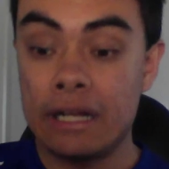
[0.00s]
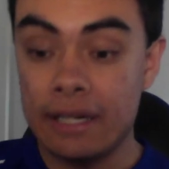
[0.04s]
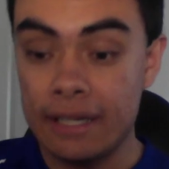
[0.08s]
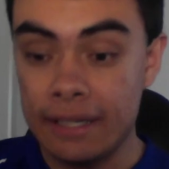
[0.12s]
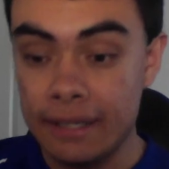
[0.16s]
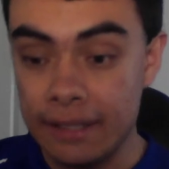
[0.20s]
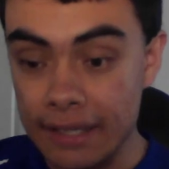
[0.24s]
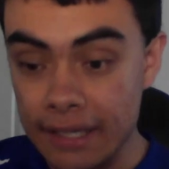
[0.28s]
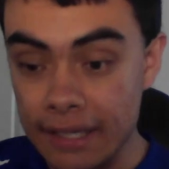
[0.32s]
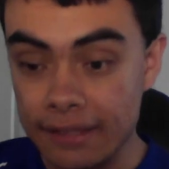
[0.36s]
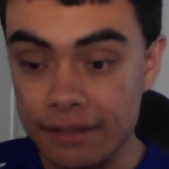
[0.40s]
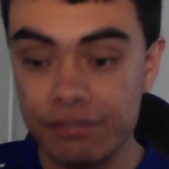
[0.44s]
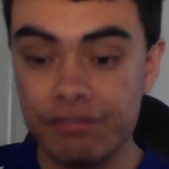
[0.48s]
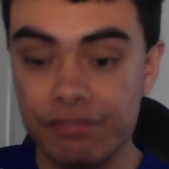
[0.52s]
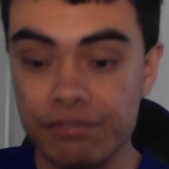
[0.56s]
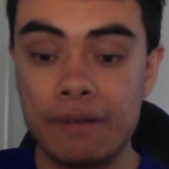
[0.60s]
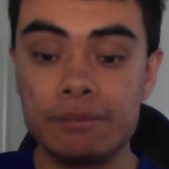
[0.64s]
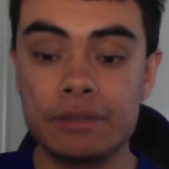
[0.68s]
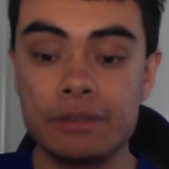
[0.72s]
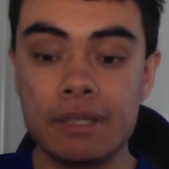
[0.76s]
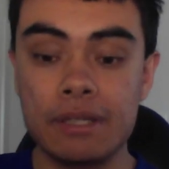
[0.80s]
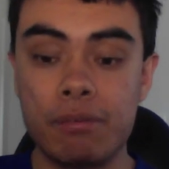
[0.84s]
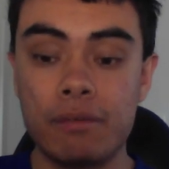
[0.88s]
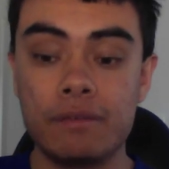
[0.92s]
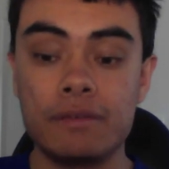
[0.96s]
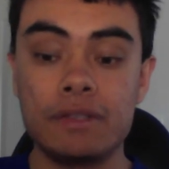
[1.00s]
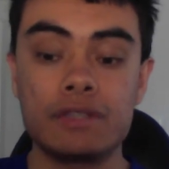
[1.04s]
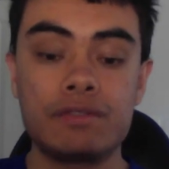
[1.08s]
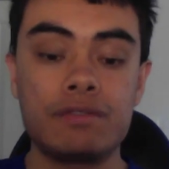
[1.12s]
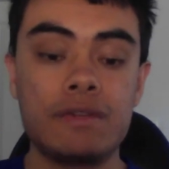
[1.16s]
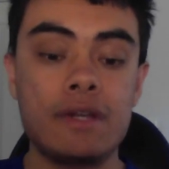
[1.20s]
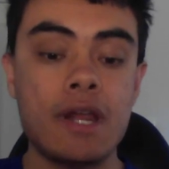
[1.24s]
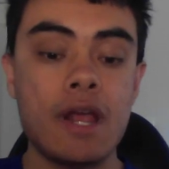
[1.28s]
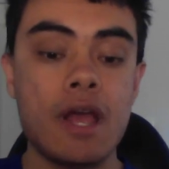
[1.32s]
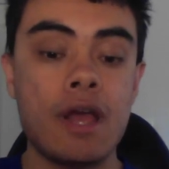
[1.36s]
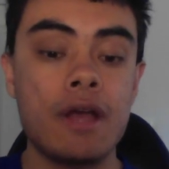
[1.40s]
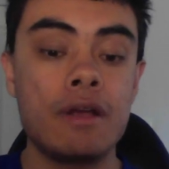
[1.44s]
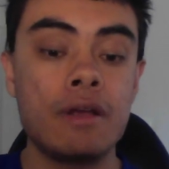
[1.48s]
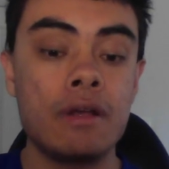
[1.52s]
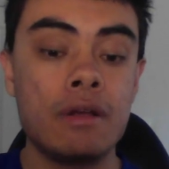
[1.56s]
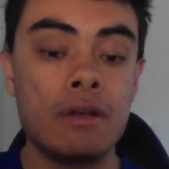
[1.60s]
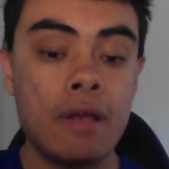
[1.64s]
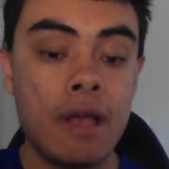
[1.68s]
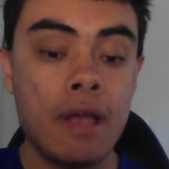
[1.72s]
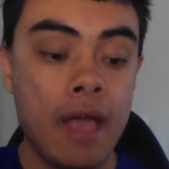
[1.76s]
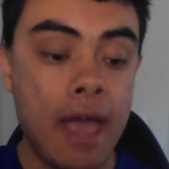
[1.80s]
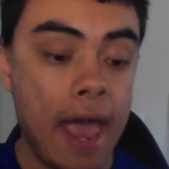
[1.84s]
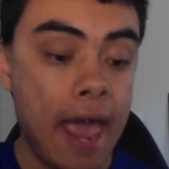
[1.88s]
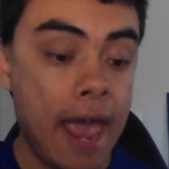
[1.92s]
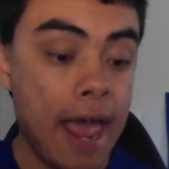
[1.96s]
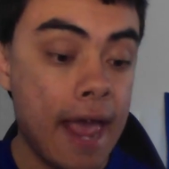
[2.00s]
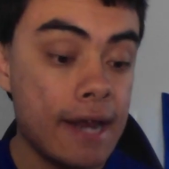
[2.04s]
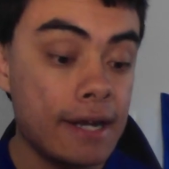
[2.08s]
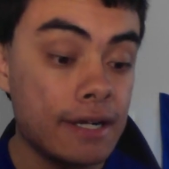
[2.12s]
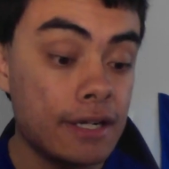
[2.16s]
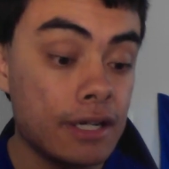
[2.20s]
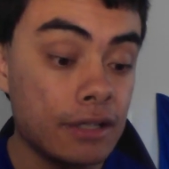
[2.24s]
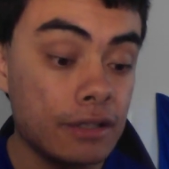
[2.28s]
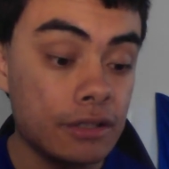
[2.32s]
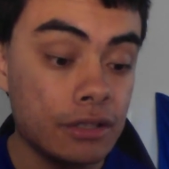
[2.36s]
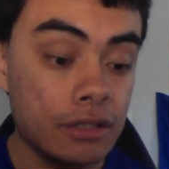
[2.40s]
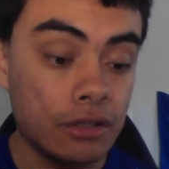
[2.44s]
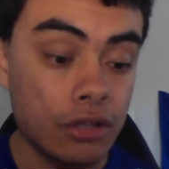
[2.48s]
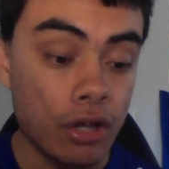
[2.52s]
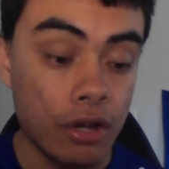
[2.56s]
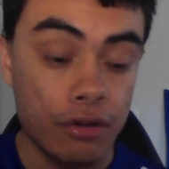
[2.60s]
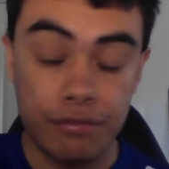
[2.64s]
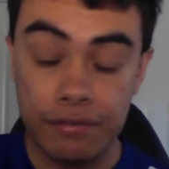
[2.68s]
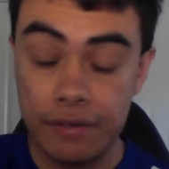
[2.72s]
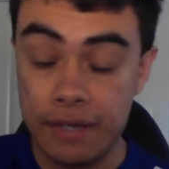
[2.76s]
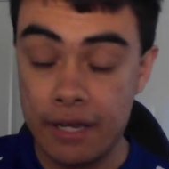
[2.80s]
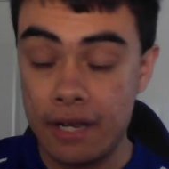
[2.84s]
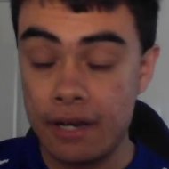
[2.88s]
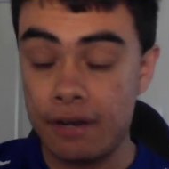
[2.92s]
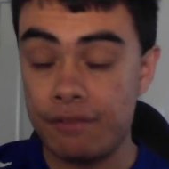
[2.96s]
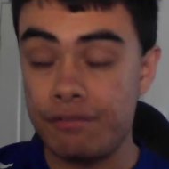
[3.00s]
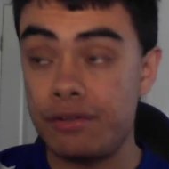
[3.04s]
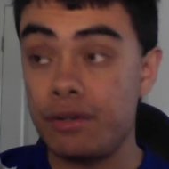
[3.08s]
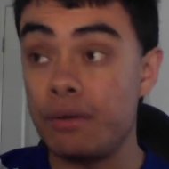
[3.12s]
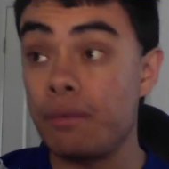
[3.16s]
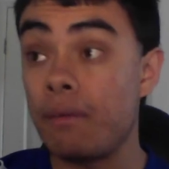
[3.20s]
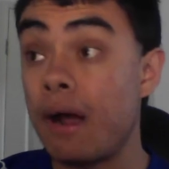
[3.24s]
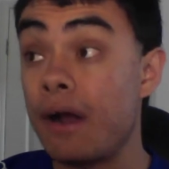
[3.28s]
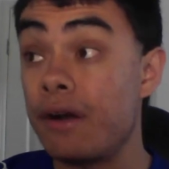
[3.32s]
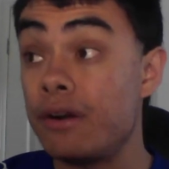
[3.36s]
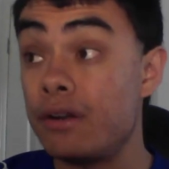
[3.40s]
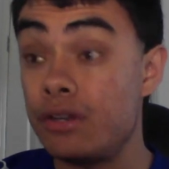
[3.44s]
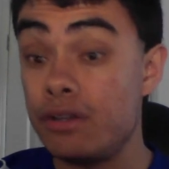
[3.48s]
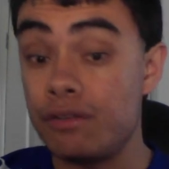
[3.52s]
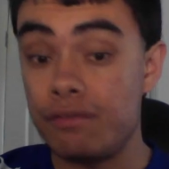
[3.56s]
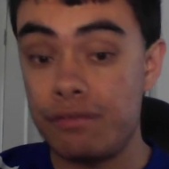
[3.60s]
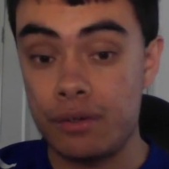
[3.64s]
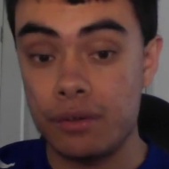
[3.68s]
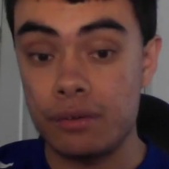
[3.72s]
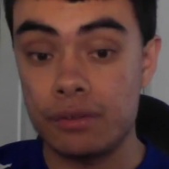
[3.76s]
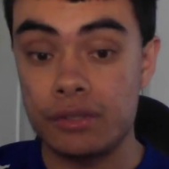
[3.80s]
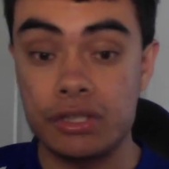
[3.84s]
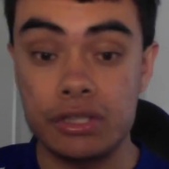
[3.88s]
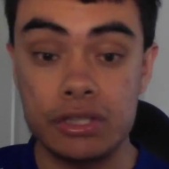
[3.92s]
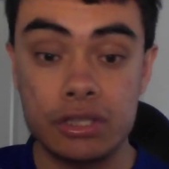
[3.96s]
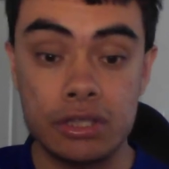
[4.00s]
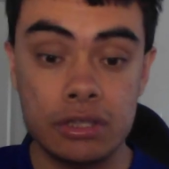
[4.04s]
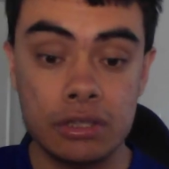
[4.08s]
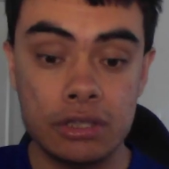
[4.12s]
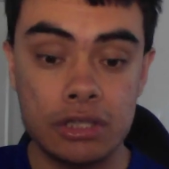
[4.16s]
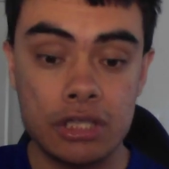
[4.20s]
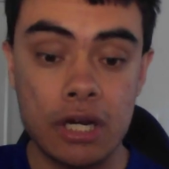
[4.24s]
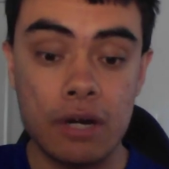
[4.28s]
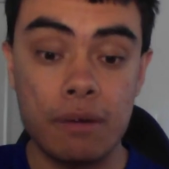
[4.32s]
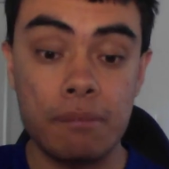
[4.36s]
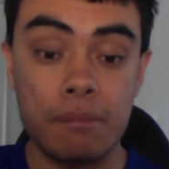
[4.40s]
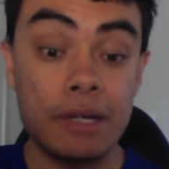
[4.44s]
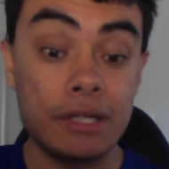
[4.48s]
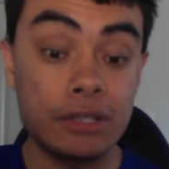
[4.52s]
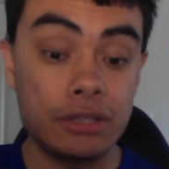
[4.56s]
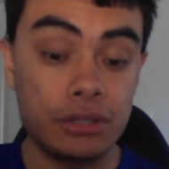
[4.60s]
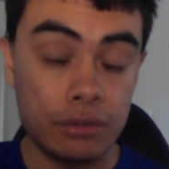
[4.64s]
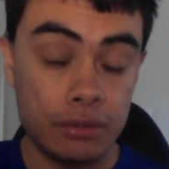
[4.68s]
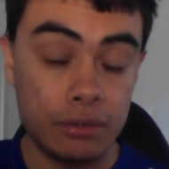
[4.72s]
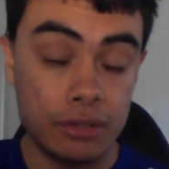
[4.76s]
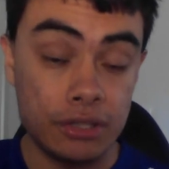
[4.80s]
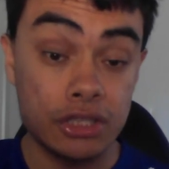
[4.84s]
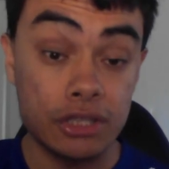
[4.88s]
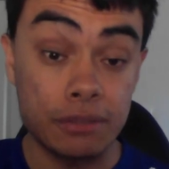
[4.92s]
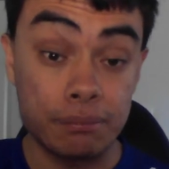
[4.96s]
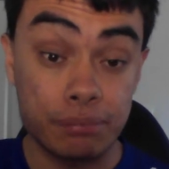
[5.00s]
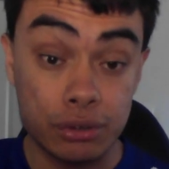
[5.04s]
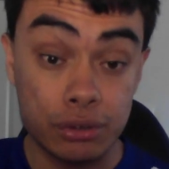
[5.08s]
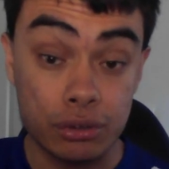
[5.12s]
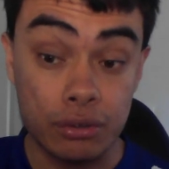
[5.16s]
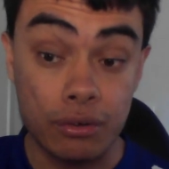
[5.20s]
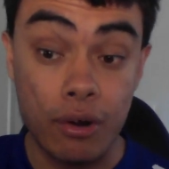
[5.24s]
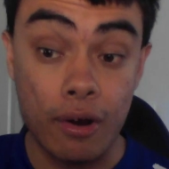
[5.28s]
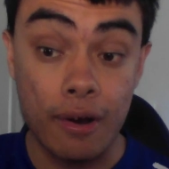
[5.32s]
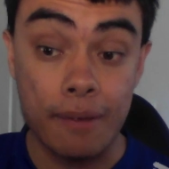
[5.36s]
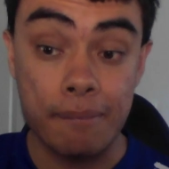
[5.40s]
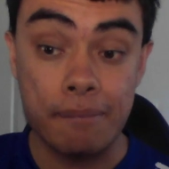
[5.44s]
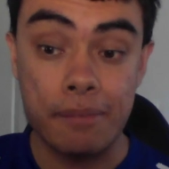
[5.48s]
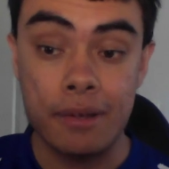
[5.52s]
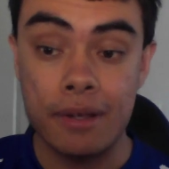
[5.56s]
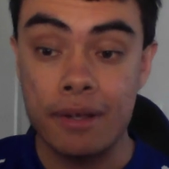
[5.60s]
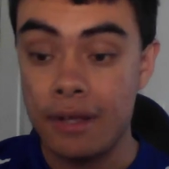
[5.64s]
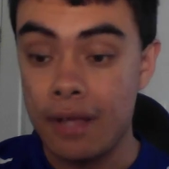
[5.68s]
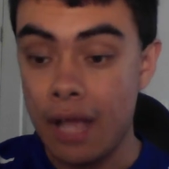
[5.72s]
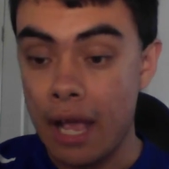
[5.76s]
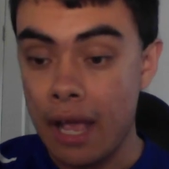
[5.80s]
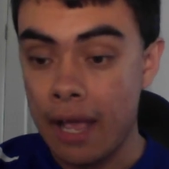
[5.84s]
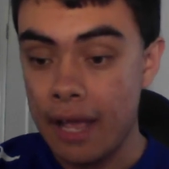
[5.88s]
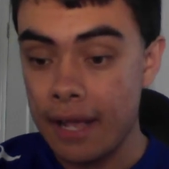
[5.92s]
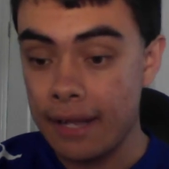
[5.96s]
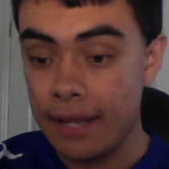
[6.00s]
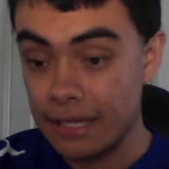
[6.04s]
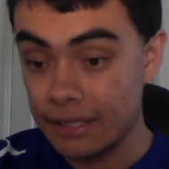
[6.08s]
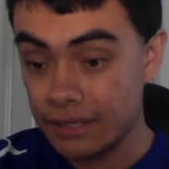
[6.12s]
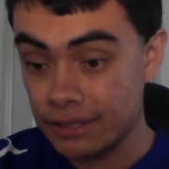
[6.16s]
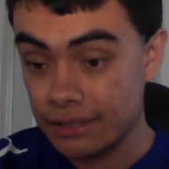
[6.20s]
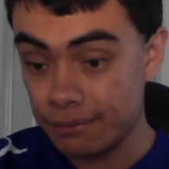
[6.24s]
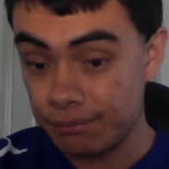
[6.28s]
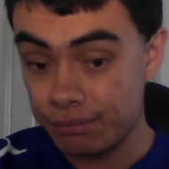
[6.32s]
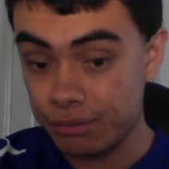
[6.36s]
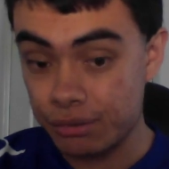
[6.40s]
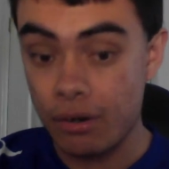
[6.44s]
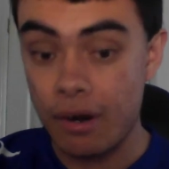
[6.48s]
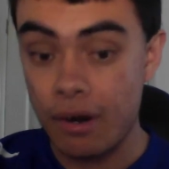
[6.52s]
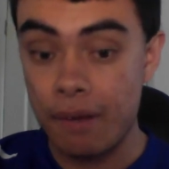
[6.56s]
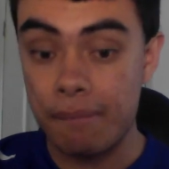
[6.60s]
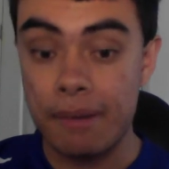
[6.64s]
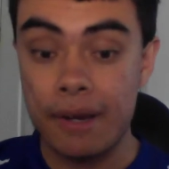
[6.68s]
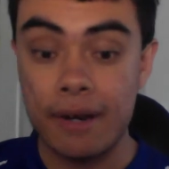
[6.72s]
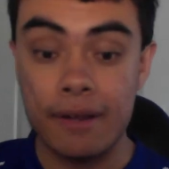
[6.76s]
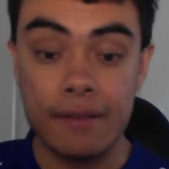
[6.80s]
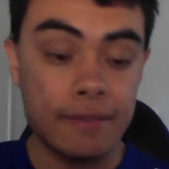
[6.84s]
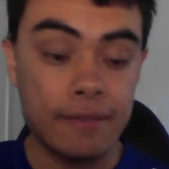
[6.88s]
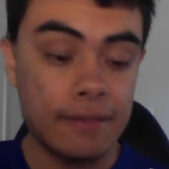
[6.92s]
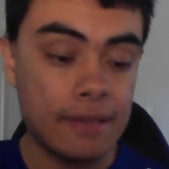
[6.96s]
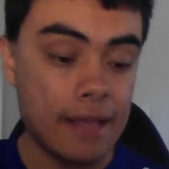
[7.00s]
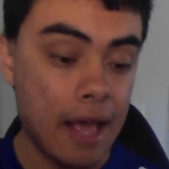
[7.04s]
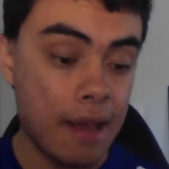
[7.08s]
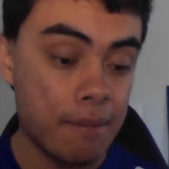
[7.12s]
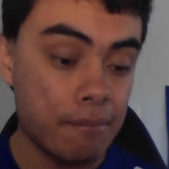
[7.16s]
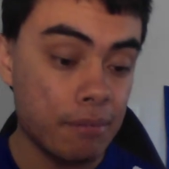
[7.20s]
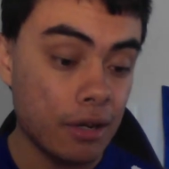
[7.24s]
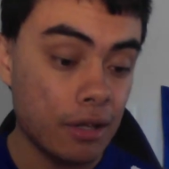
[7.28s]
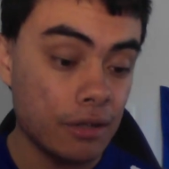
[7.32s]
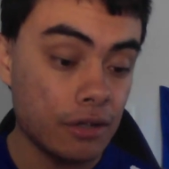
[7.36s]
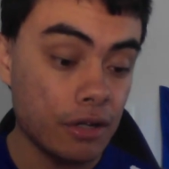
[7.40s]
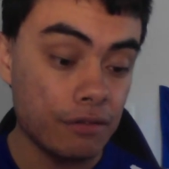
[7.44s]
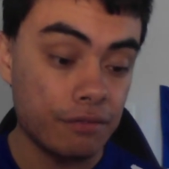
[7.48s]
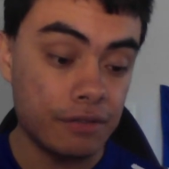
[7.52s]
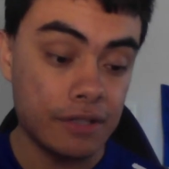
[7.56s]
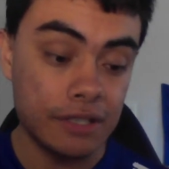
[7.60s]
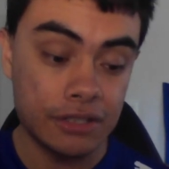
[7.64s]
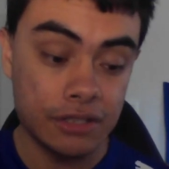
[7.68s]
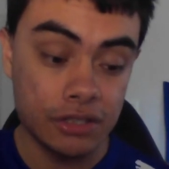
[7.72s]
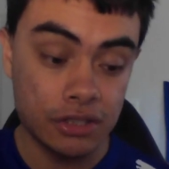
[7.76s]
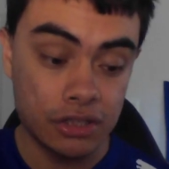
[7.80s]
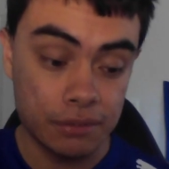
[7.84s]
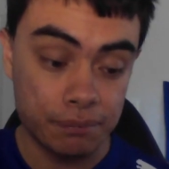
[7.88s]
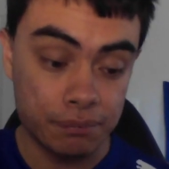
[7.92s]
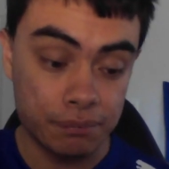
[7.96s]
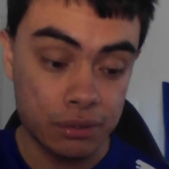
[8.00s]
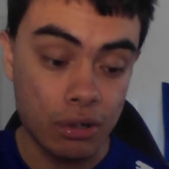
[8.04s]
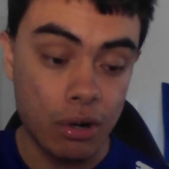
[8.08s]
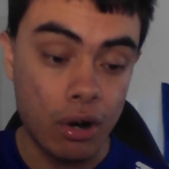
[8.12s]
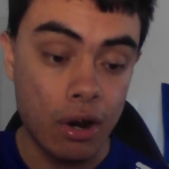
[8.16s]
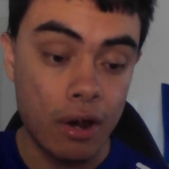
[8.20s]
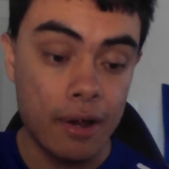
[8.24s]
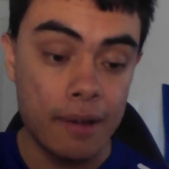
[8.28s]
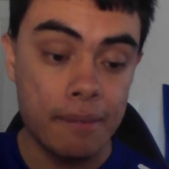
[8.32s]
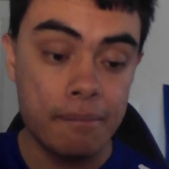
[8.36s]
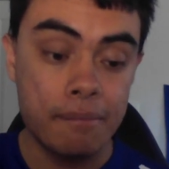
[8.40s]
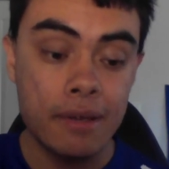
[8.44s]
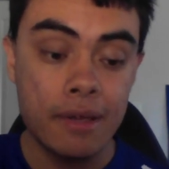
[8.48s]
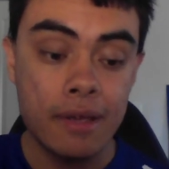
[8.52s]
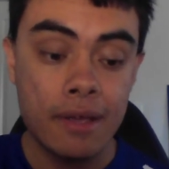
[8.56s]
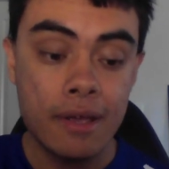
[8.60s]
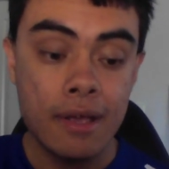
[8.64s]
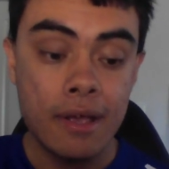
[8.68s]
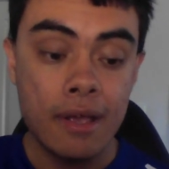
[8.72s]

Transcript: click the thumbs up on this video, and don't forget if you are a new viewer to this channel, make sure you subscribe. Hit that subscribe button down below. Don't forget to subscribe.